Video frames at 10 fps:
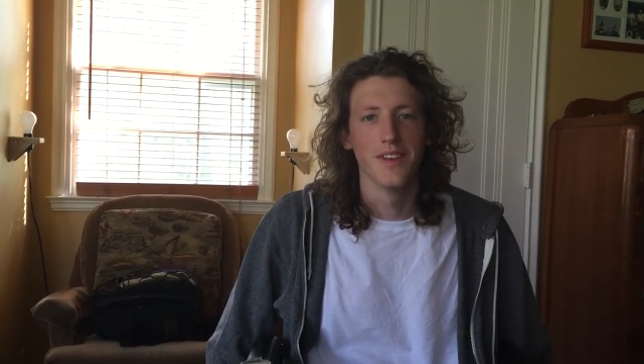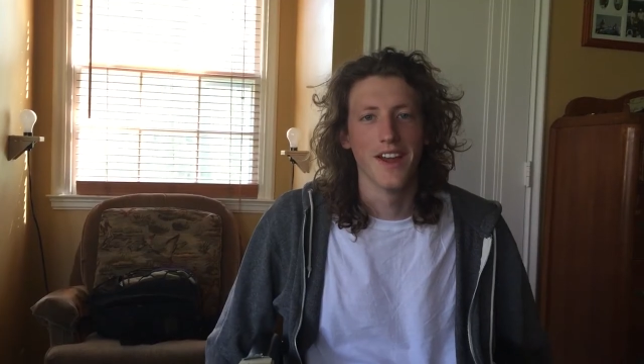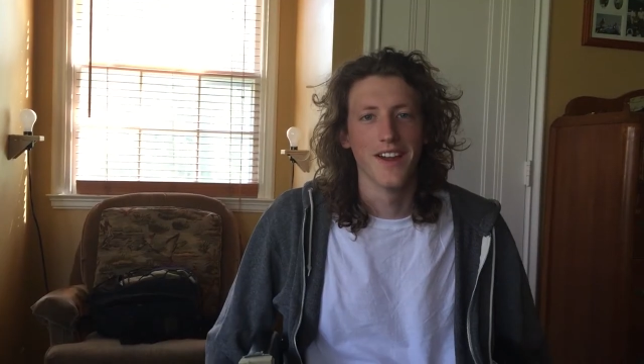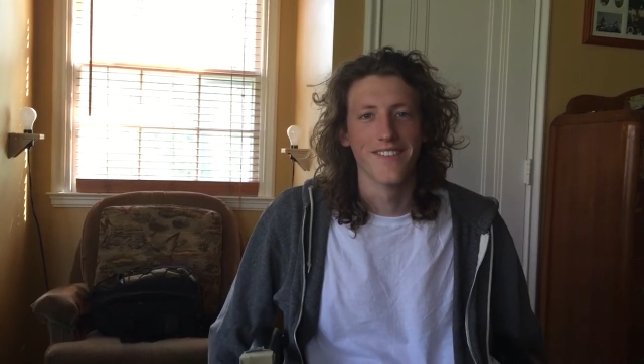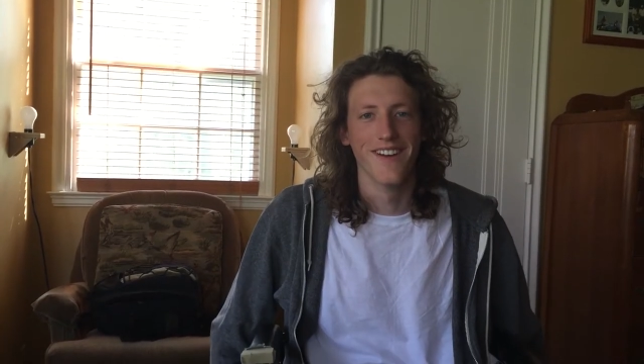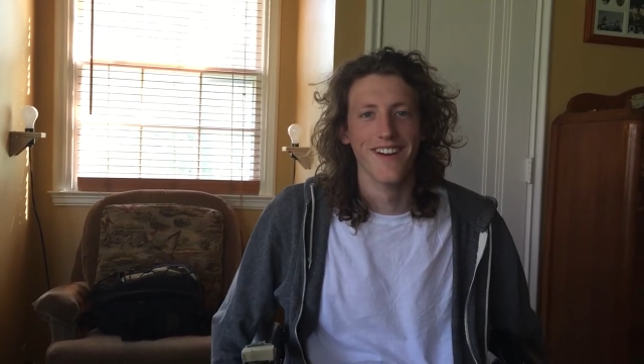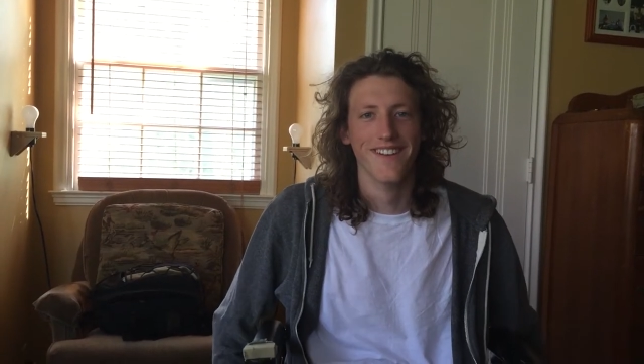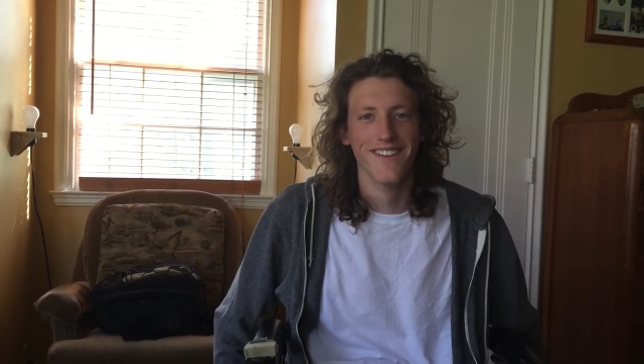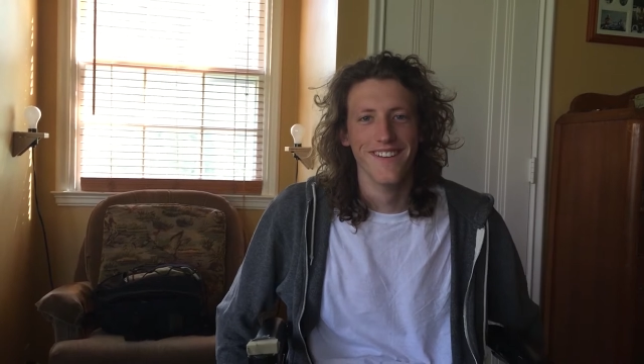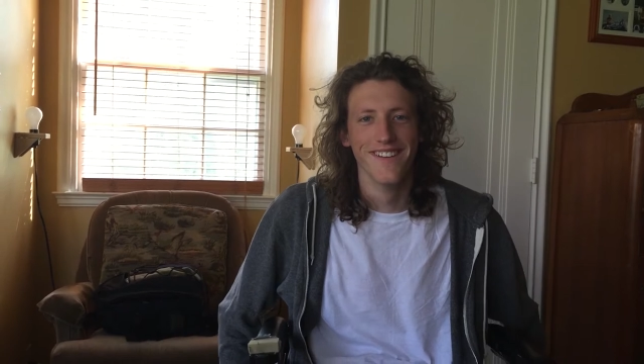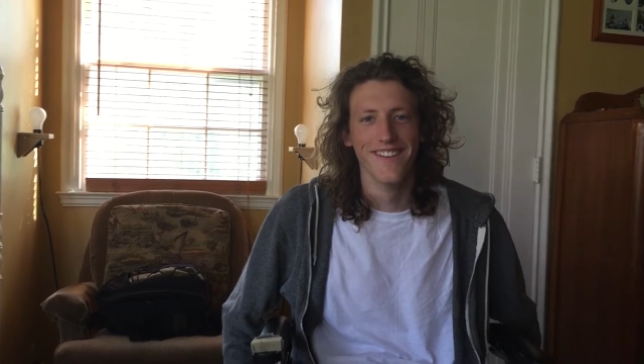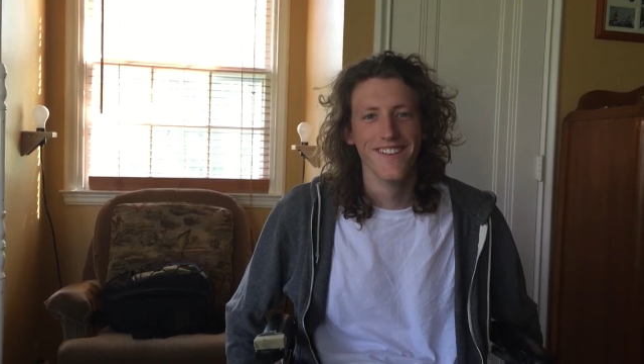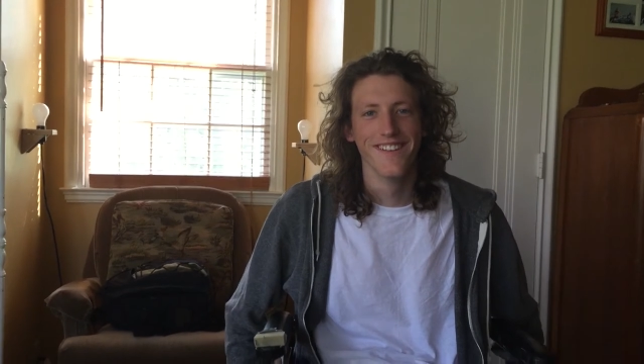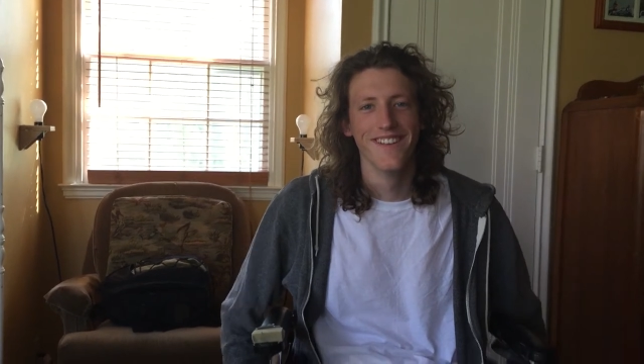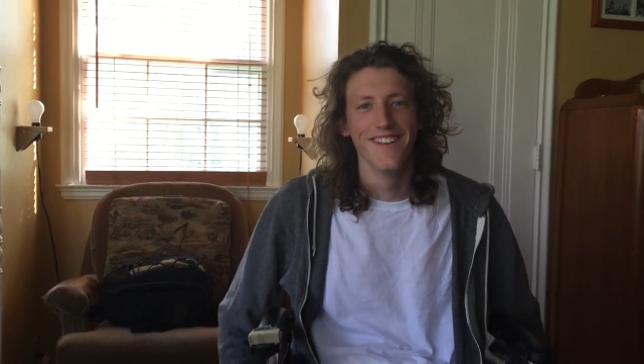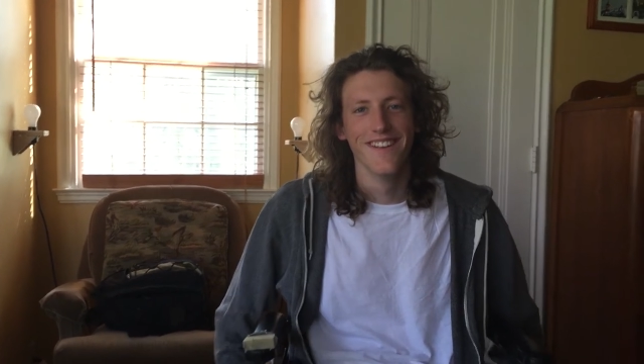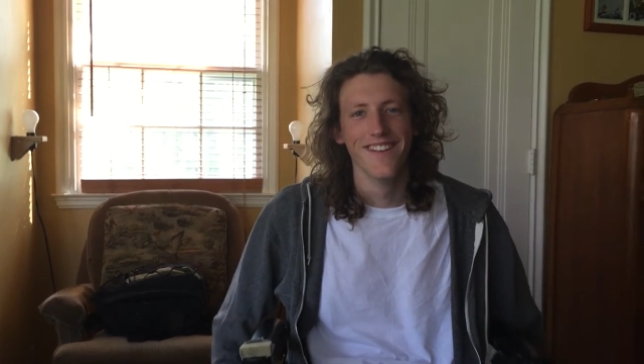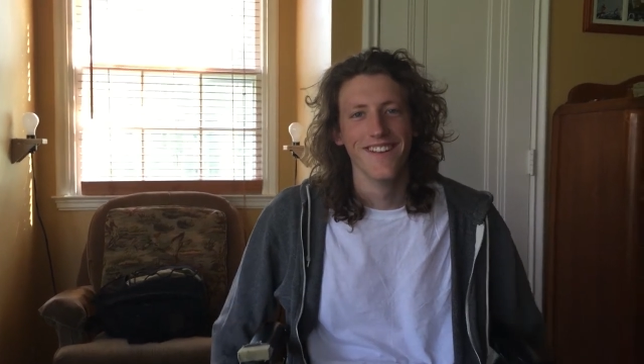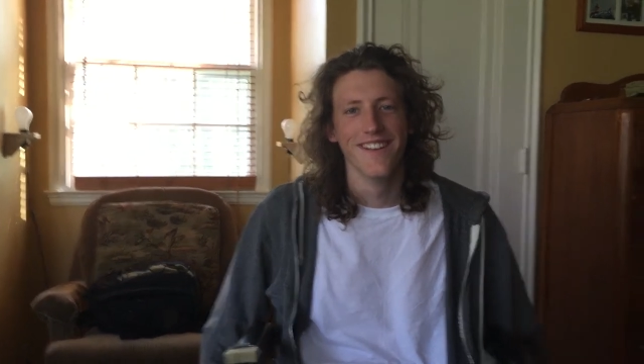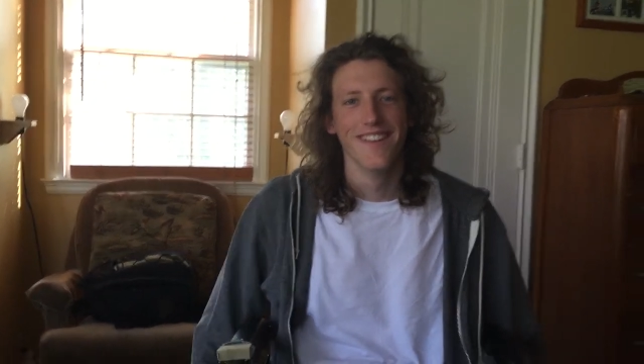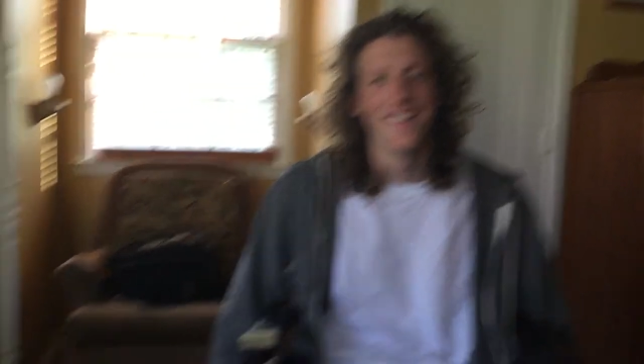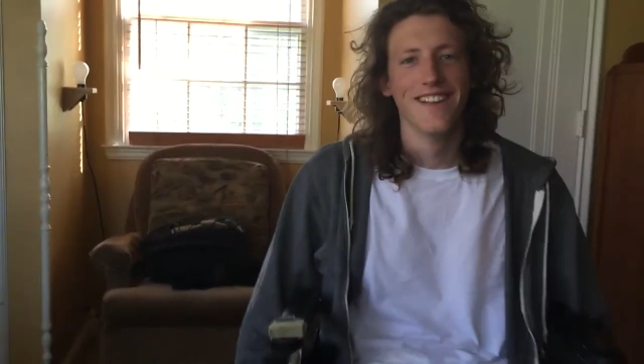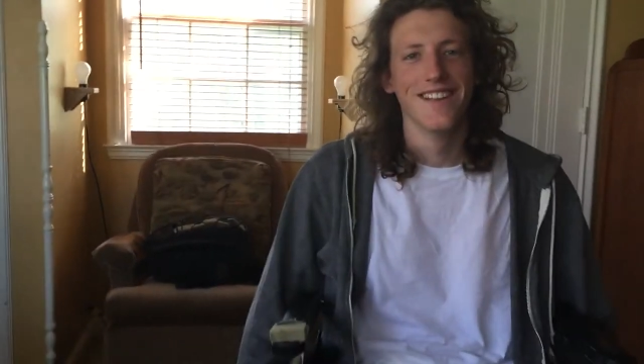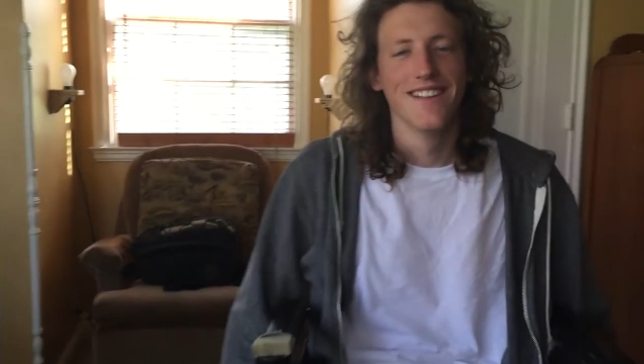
are we talking about? Tell them what we're doing.